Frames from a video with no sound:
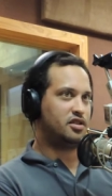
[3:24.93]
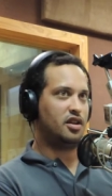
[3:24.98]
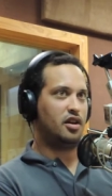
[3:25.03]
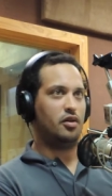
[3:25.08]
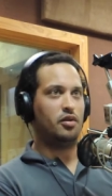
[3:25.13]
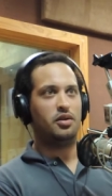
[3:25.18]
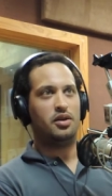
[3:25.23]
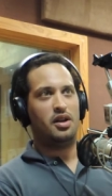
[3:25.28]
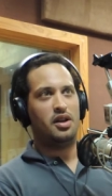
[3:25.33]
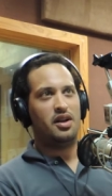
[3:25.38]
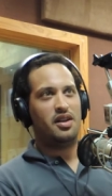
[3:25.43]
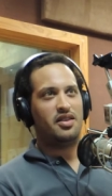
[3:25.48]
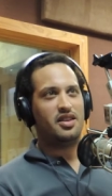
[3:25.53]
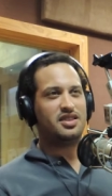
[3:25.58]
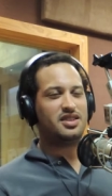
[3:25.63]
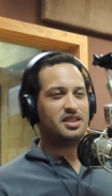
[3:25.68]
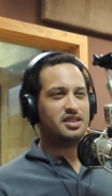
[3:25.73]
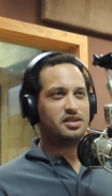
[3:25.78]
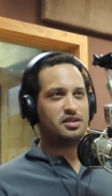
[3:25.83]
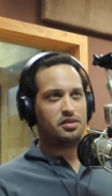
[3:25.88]
So
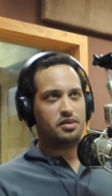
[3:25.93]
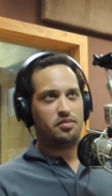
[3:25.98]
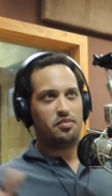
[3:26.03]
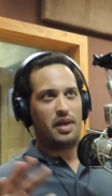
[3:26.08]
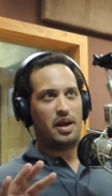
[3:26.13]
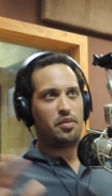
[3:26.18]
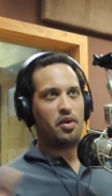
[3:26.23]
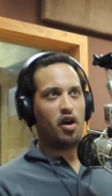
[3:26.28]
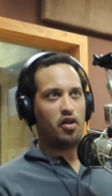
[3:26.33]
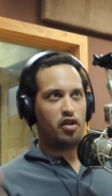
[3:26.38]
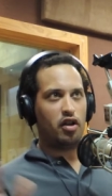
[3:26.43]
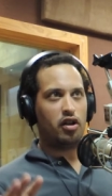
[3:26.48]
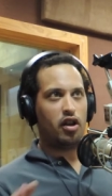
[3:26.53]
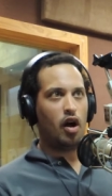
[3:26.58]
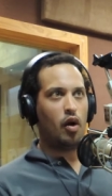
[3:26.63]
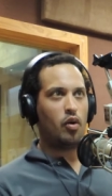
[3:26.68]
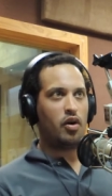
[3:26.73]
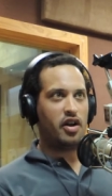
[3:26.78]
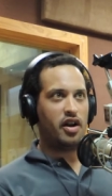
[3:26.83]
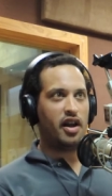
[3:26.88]
this is maybe on the
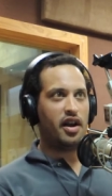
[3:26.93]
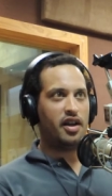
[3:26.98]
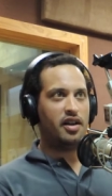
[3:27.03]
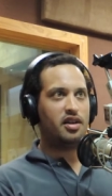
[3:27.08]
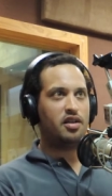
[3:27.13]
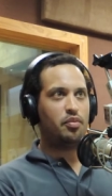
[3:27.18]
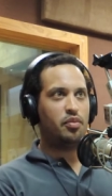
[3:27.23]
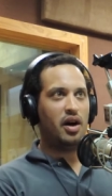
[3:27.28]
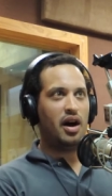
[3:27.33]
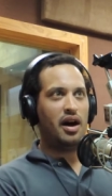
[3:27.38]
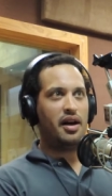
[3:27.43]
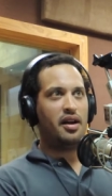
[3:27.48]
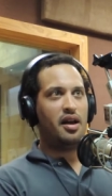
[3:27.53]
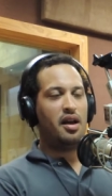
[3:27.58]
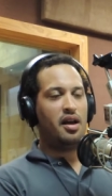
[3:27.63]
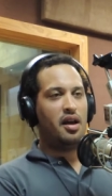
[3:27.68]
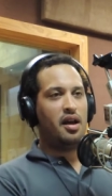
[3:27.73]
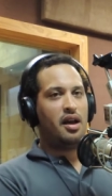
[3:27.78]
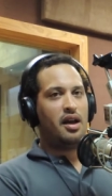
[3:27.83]
lower end, but